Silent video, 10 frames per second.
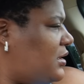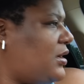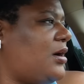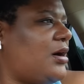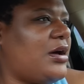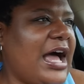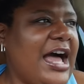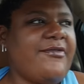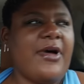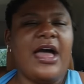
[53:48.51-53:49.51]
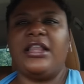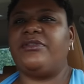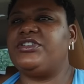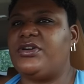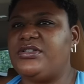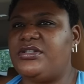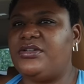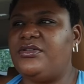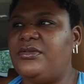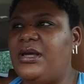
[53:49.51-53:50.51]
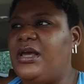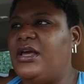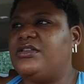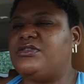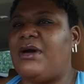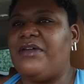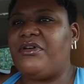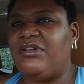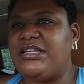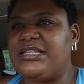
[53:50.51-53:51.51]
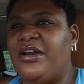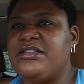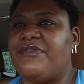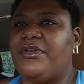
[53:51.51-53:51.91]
I have hella returns to do. So after I run these errands, I have